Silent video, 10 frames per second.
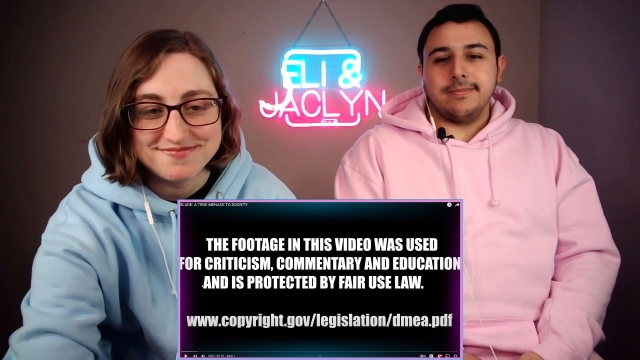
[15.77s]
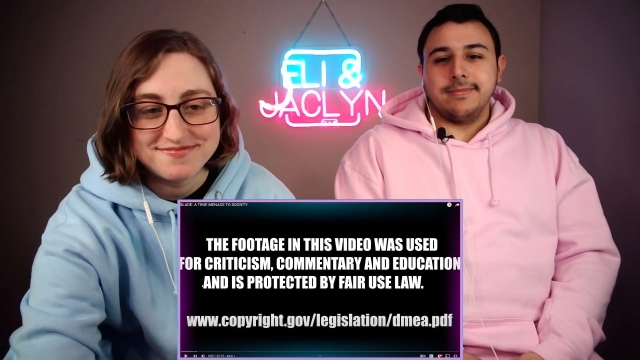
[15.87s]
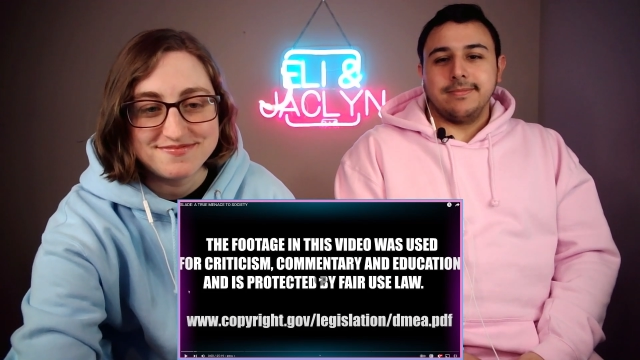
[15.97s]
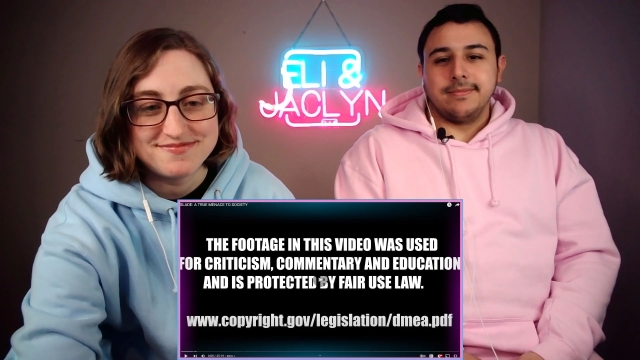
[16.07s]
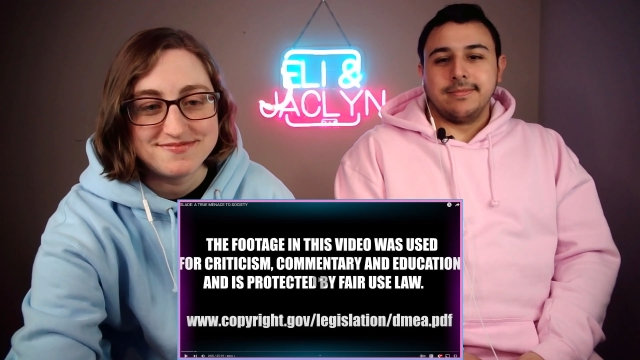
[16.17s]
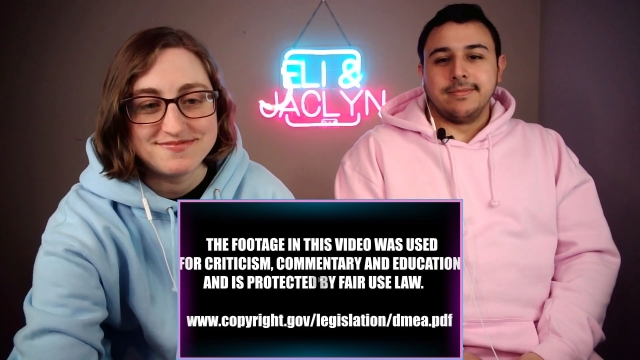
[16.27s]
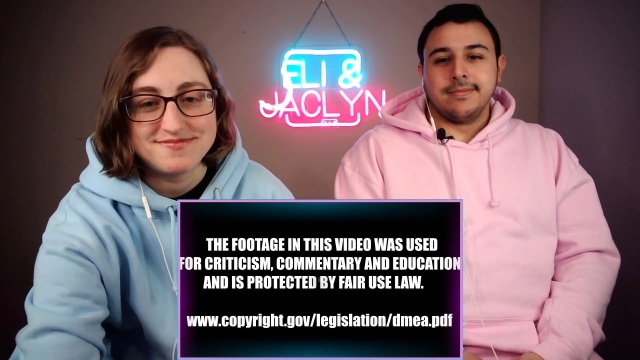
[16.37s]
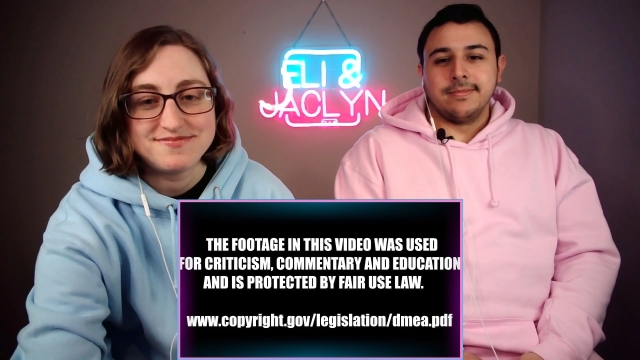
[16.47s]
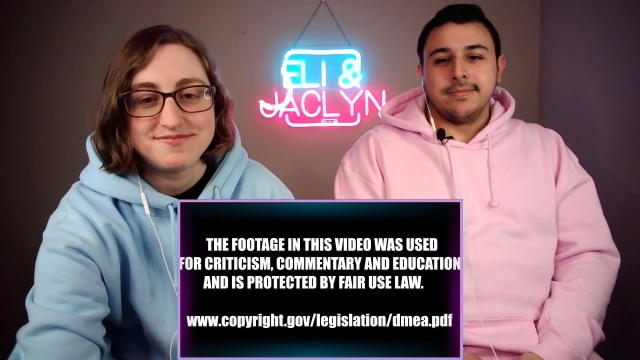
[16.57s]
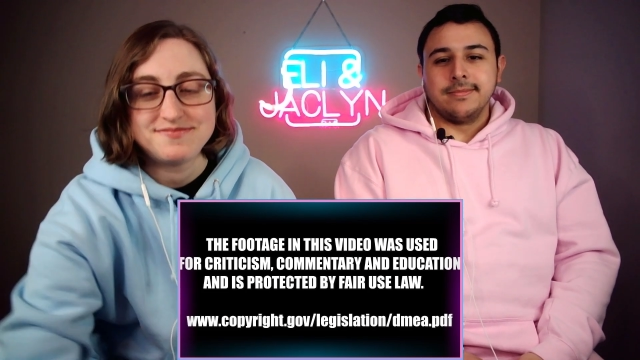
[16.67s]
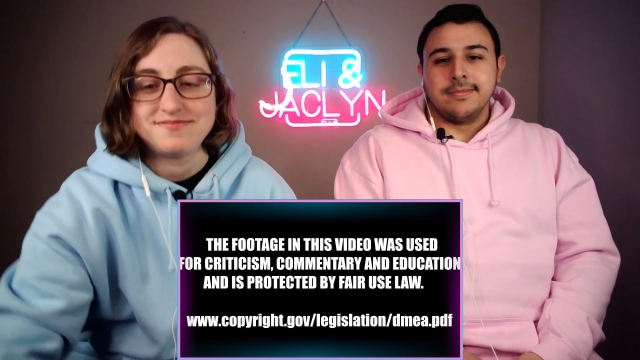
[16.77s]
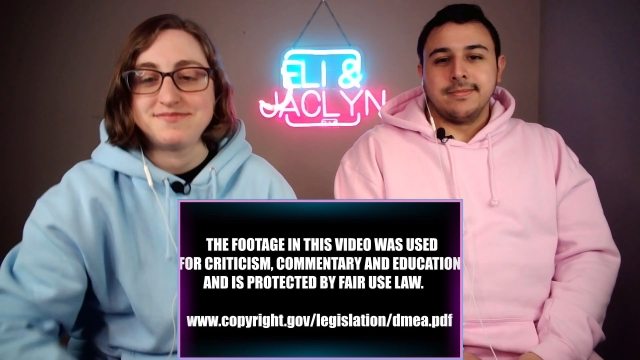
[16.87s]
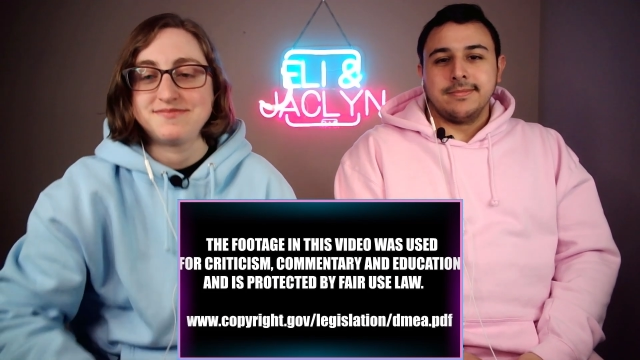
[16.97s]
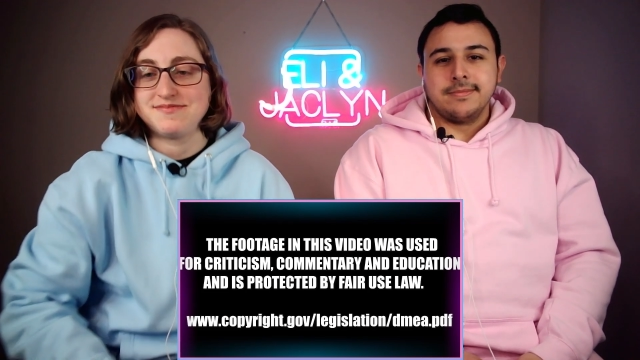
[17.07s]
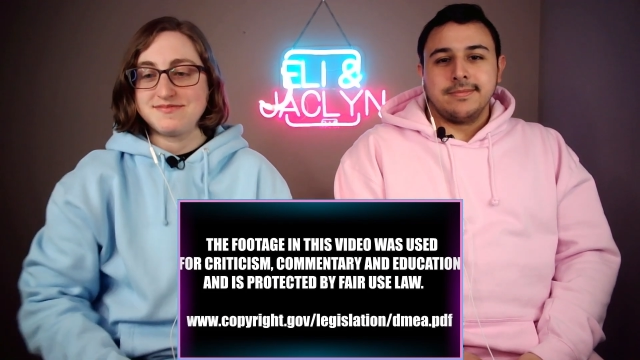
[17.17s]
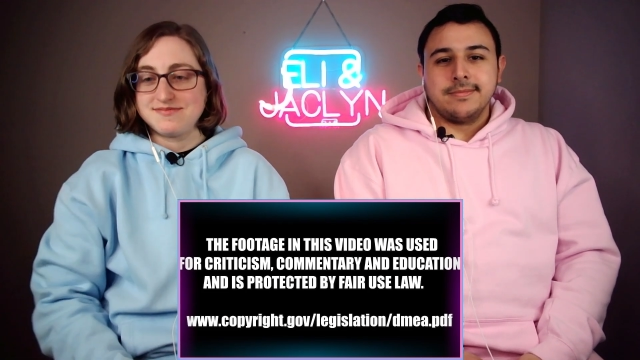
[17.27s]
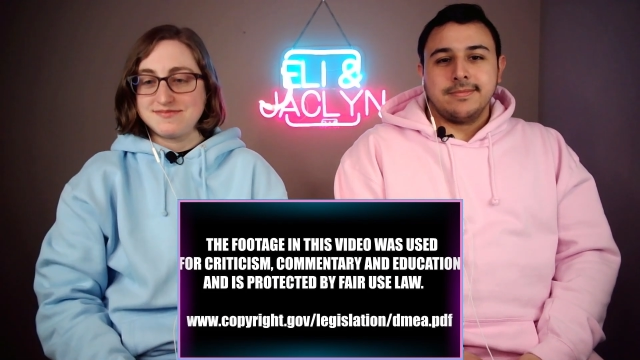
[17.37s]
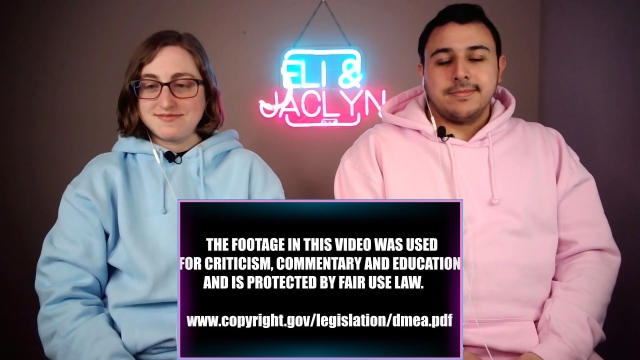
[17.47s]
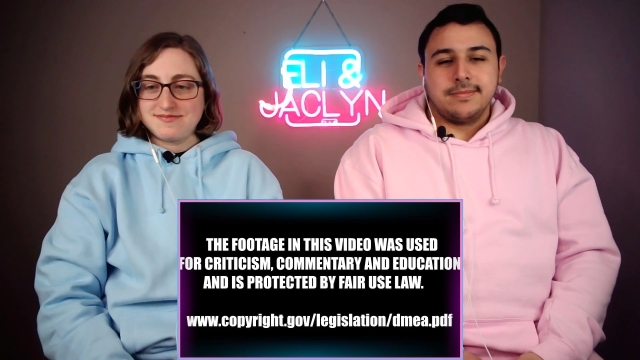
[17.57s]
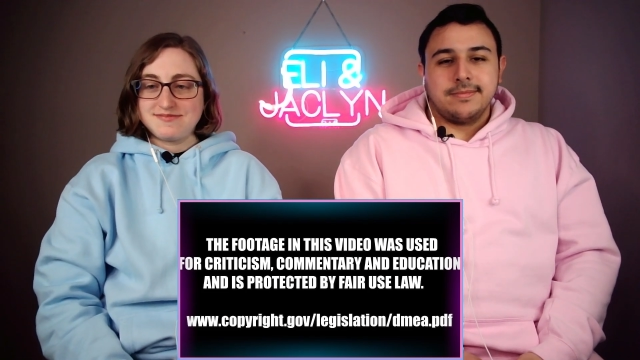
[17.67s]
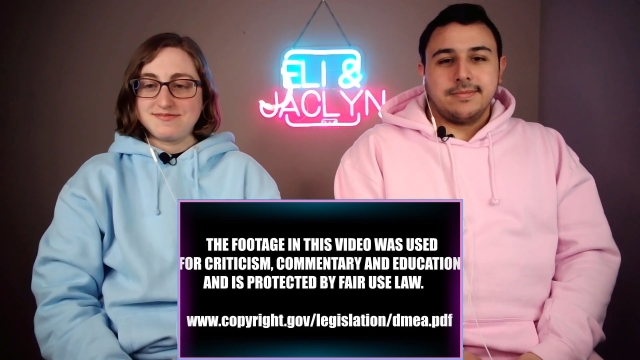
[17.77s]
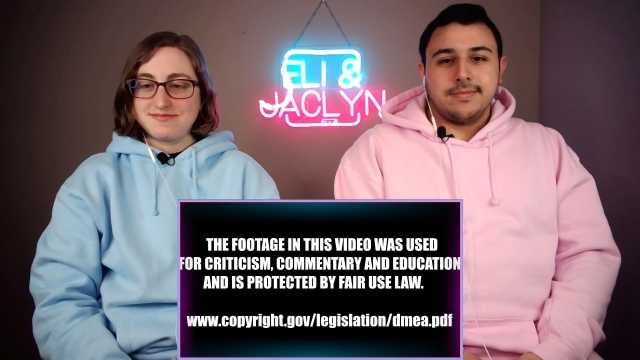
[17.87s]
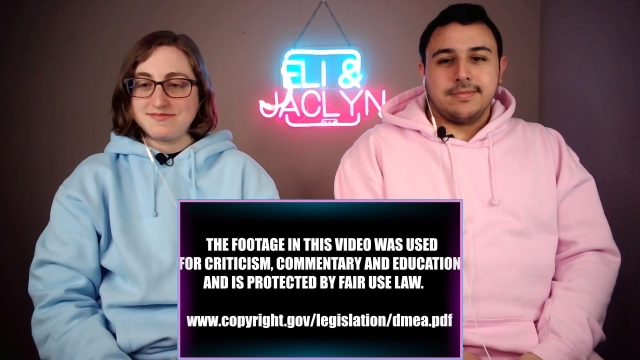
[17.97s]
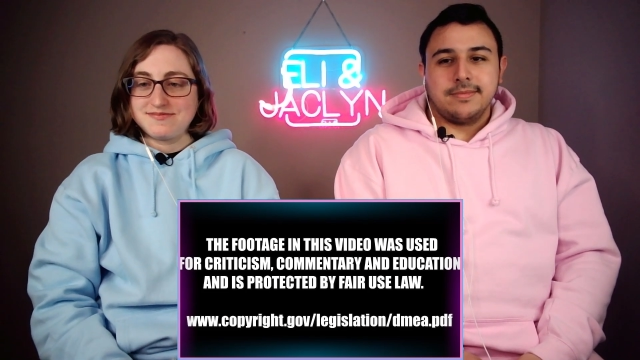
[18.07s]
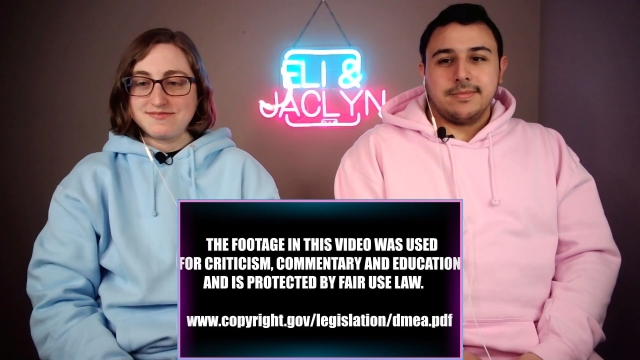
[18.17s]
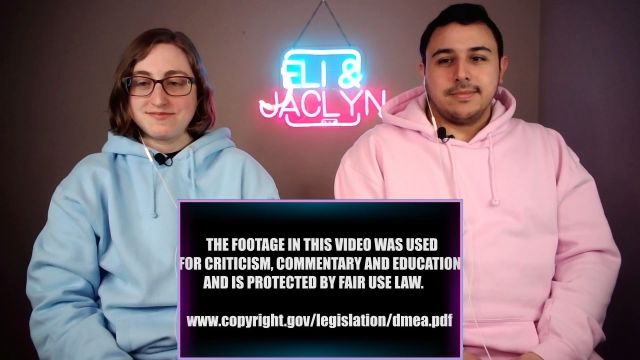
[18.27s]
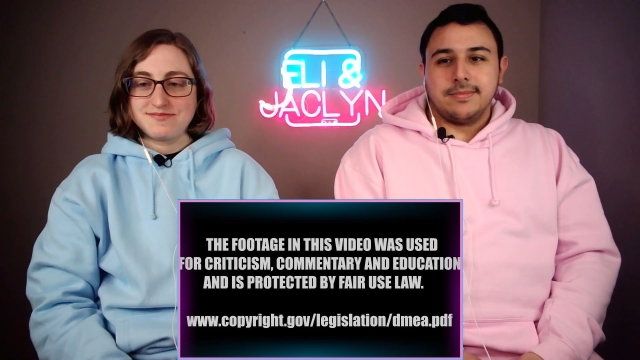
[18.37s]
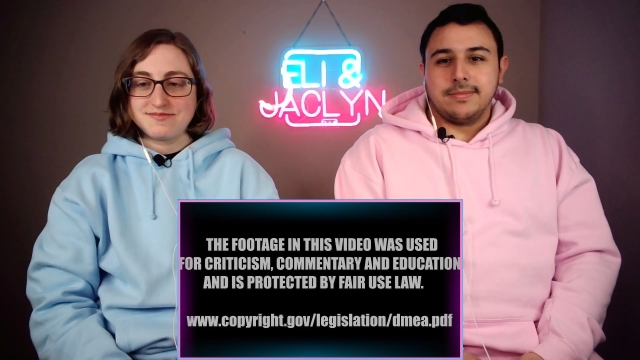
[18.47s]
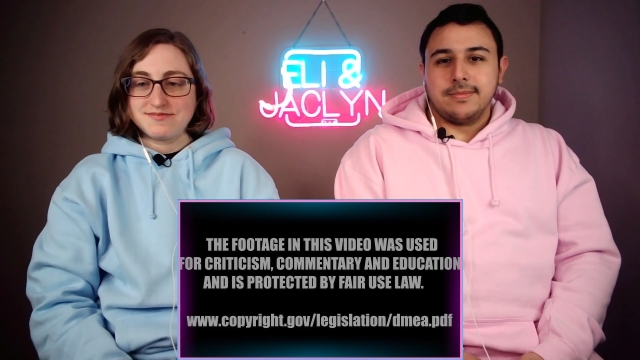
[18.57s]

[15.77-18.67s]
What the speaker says: [no speech]